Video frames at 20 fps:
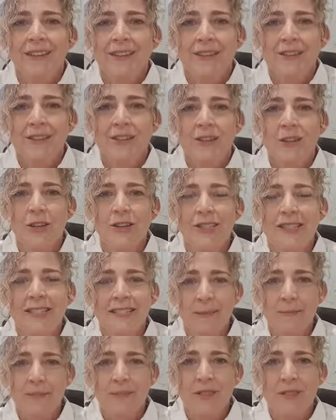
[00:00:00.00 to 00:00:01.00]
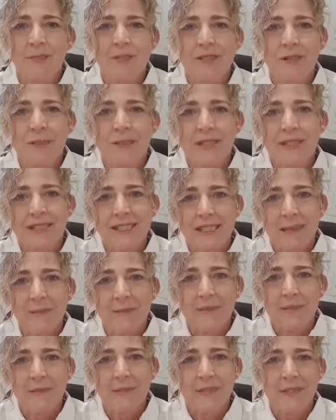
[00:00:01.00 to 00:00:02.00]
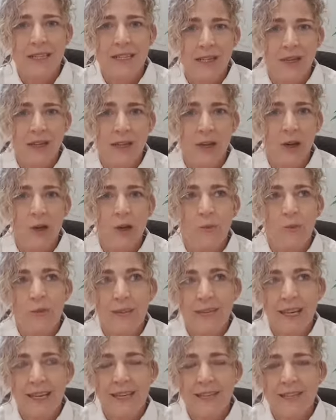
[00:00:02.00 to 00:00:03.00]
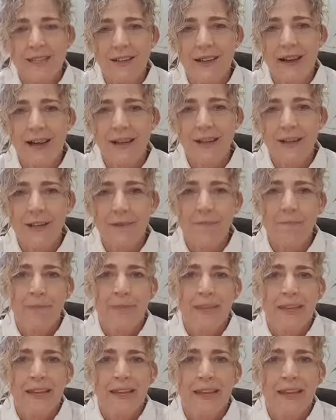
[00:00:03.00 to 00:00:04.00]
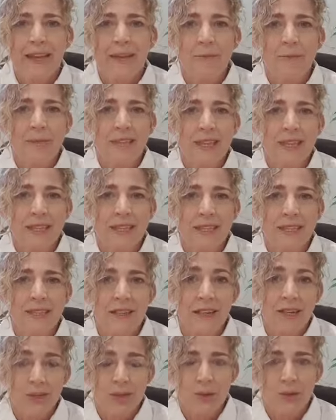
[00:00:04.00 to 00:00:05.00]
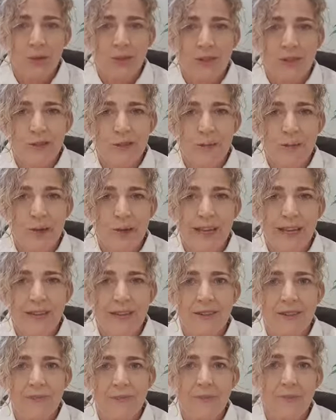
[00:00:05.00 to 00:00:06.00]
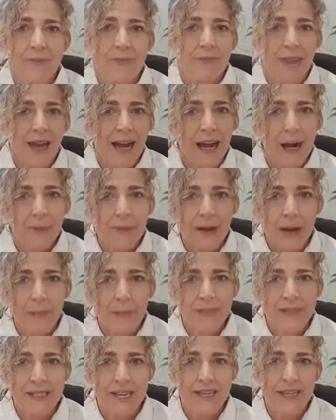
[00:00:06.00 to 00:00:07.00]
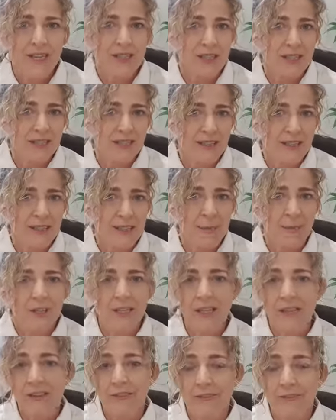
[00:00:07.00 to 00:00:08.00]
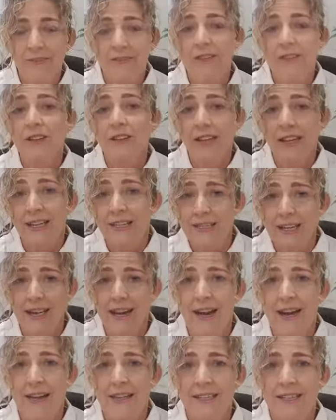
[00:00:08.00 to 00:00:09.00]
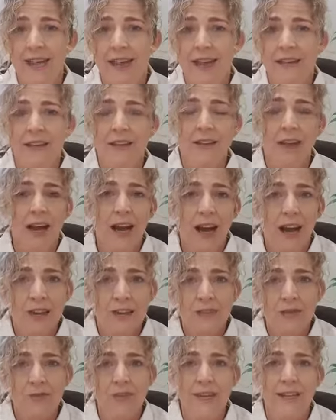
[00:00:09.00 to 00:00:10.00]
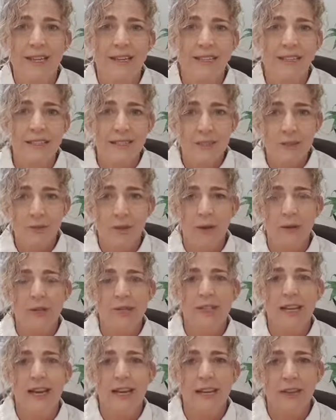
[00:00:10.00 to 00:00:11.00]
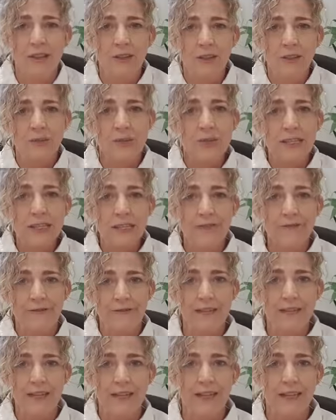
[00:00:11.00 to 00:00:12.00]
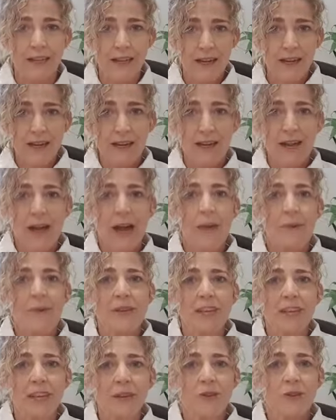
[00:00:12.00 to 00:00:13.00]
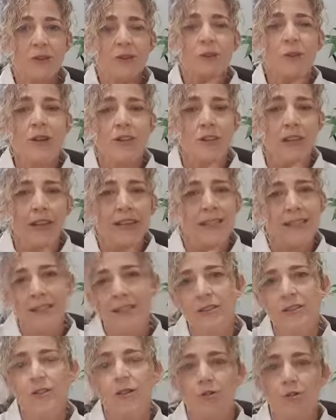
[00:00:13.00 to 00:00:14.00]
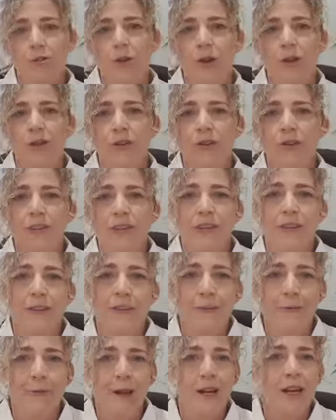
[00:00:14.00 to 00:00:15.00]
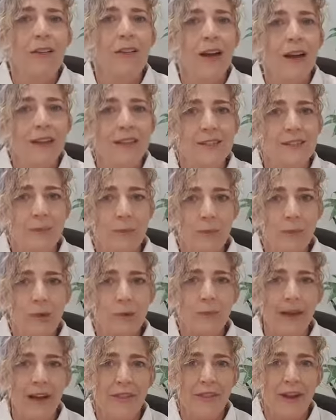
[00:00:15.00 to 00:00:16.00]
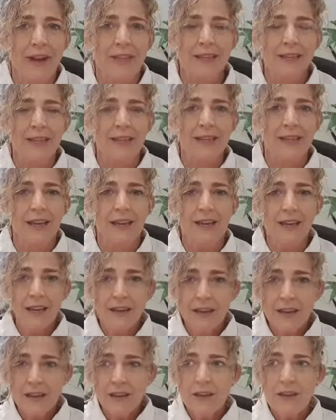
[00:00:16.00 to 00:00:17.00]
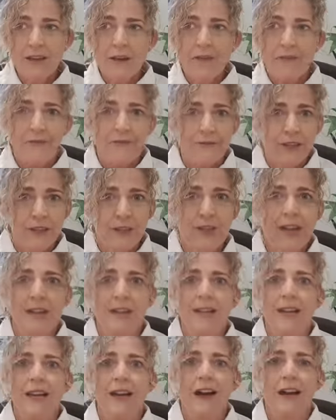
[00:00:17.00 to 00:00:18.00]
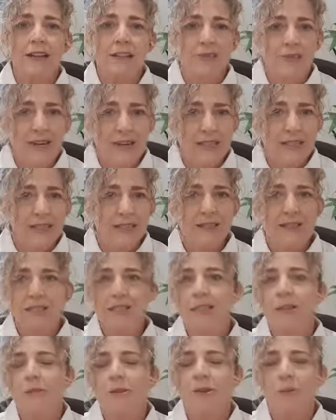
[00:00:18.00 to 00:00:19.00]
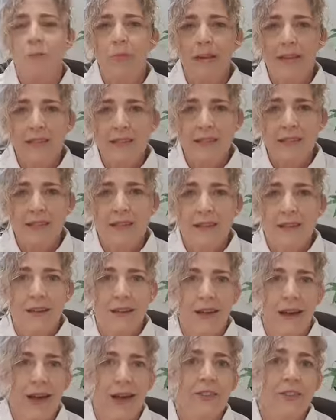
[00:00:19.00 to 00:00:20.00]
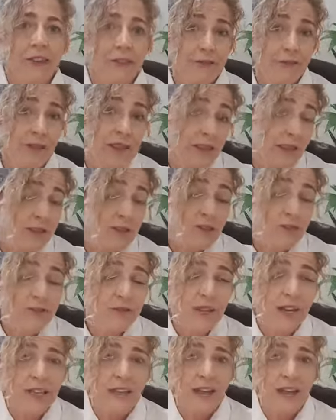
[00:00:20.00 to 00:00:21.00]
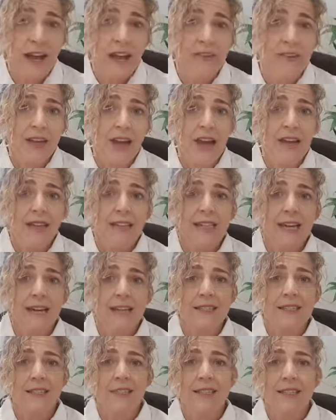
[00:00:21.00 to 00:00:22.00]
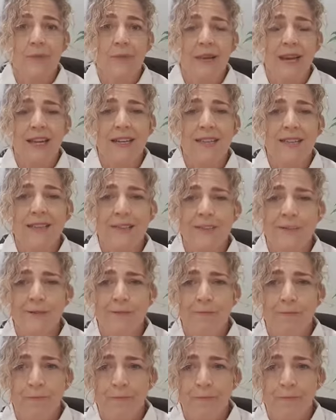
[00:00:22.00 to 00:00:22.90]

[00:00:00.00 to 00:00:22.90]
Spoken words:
So the symptoms, some of the symptoms that can go on with anxiety can be things like shortness of breath, heart palpitations, and that's when you can feel like it's a heart attack. Your heart's racing, it's pulsating, you can really feel it up here. It's almost like it's in your throat. And a lot of my clients talk about that they feel like their heart's racing, it's skipping beats, and they do feel like they're having heart attacks in some cases.